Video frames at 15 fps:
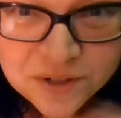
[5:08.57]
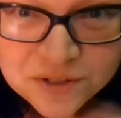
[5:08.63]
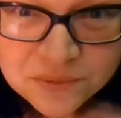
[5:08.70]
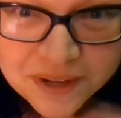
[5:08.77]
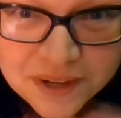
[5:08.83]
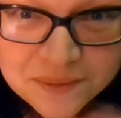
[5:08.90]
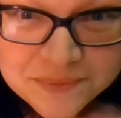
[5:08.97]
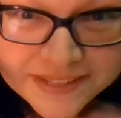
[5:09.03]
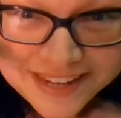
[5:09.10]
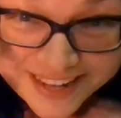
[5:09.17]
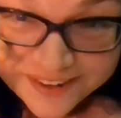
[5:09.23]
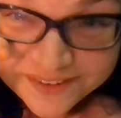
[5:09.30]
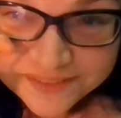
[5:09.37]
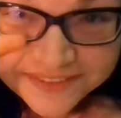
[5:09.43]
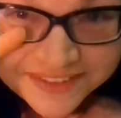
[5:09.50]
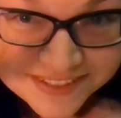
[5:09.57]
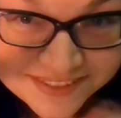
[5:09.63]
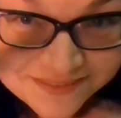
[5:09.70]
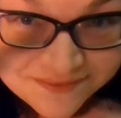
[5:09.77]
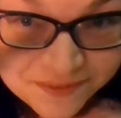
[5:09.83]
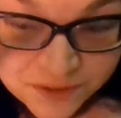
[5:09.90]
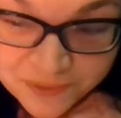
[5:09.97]
hard to write upside down,
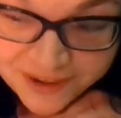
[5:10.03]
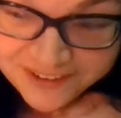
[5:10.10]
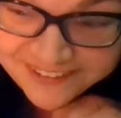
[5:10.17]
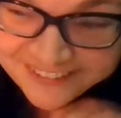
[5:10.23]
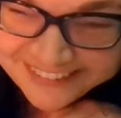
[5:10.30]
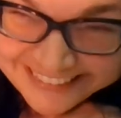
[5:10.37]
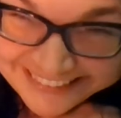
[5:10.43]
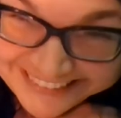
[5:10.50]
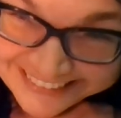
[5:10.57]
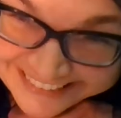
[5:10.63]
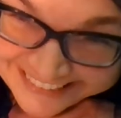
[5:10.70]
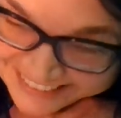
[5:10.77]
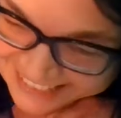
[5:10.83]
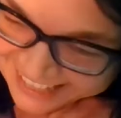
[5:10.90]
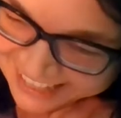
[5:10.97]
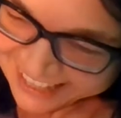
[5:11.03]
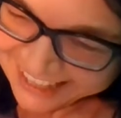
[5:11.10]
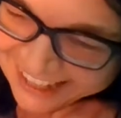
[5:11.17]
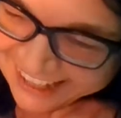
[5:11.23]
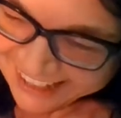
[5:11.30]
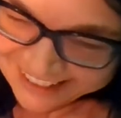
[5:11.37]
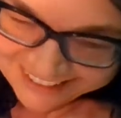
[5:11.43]
just for the record.
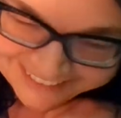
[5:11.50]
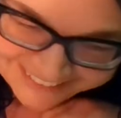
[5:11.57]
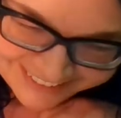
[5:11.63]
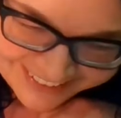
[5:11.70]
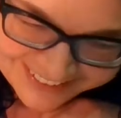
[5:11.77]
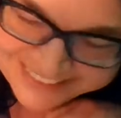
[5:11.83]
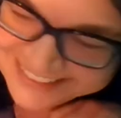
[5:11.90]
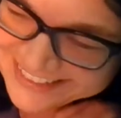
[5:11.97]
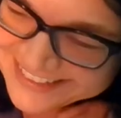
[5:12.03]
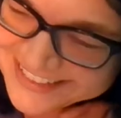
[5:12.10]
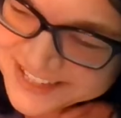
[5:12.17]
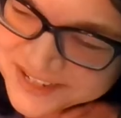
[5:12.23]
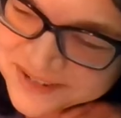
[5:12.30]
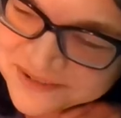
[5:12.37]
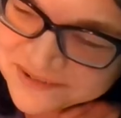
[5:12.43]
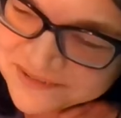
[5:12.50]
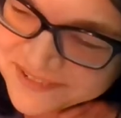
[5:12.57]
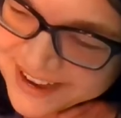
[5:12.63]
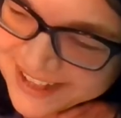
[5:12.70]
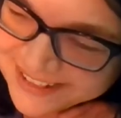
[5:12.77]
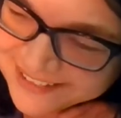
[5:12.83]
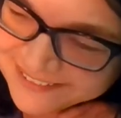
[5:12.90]
All right,
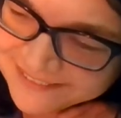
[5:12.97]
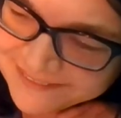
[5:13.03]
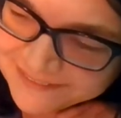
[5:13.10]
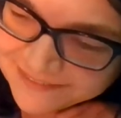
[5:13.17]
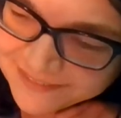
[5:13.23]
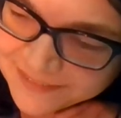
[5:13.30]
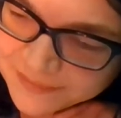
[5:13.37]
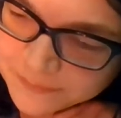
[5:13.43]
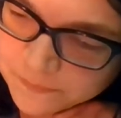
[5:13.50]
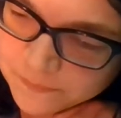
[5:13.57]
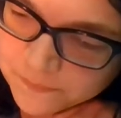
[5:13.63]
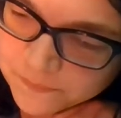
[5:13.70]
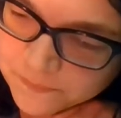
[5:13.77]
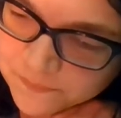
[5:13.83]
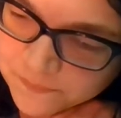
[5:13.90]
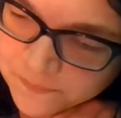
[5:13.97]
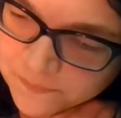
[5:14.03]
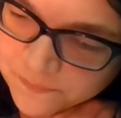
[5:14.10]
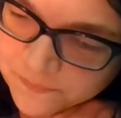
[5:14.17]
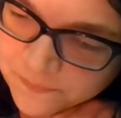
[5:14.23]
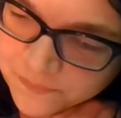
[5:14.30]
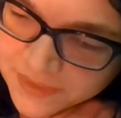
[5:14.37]
12
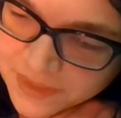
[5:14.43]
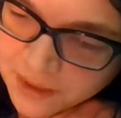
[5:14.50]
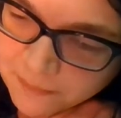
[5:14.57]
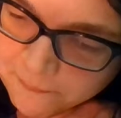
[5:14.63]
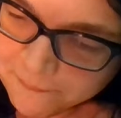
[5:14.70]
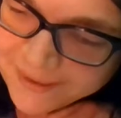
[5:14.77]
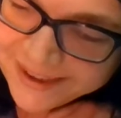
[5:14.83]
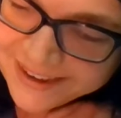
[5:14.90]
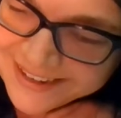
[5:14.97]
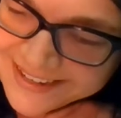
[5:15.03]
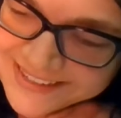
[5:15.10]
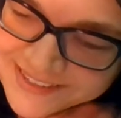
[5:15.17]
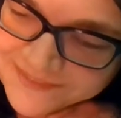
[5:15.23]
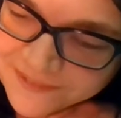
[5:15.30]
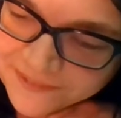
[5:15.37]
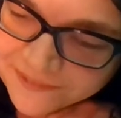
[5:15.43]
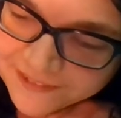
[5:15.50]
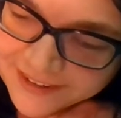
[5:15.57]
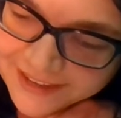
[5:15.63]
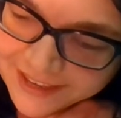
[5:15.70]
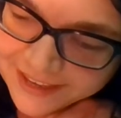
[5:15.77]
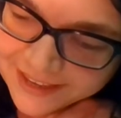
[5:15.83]
minus
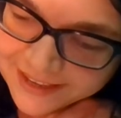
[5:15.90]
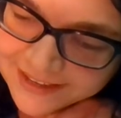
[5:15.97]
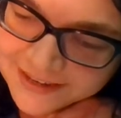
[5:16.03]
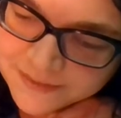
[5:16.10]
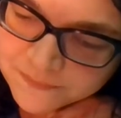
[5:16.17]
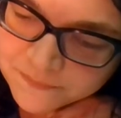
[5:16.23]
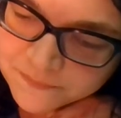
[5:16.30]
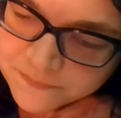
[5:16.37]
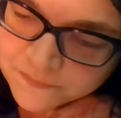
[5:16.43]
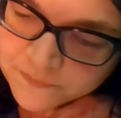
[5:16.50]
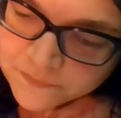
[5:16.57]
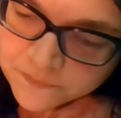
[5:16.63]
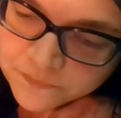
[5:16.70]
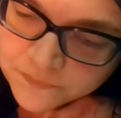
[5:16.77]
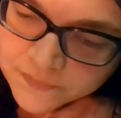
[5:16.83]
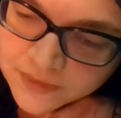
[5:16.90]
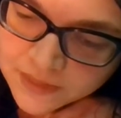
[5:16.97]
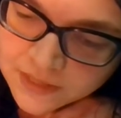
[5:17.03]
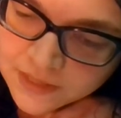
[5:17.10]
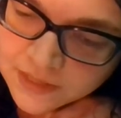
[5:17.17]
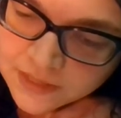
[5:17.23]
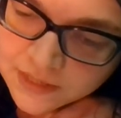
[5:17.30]
4 again
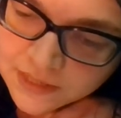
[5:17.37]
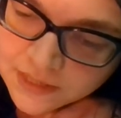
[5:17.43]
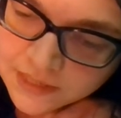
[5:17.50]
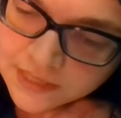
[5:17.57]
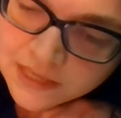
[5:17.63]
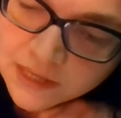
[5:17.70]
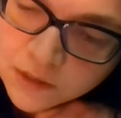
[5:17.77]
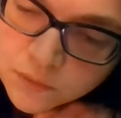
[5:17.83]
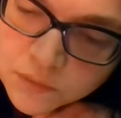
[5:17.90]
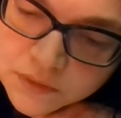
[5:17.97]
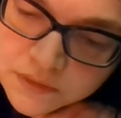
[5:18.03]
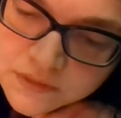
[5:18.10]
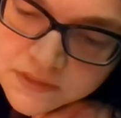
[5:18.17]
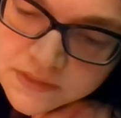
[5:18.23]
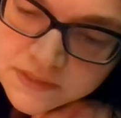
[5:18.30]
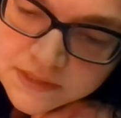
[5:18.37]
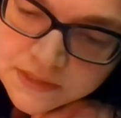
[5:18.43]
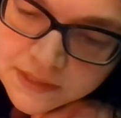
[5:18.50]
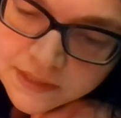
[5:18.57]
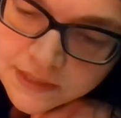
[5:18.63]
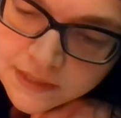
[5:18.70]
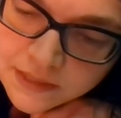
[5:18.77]
equals
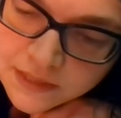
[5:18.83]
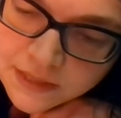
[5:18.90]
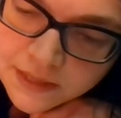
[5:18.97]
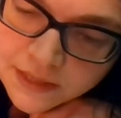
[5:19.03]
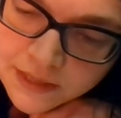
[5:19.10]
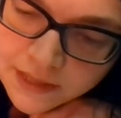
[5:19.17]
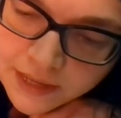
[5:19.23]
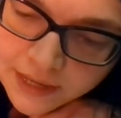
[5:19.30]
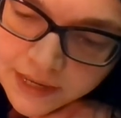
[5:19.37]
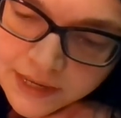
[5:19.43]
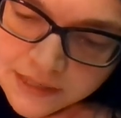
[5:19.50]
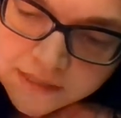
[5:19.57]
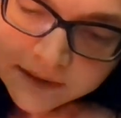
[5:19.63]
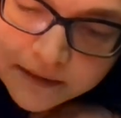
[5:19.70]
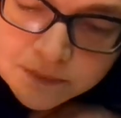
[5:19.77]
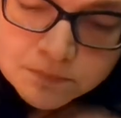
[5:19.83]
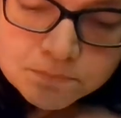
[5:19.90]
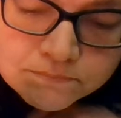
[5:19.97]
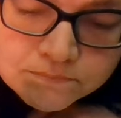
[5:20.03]
8.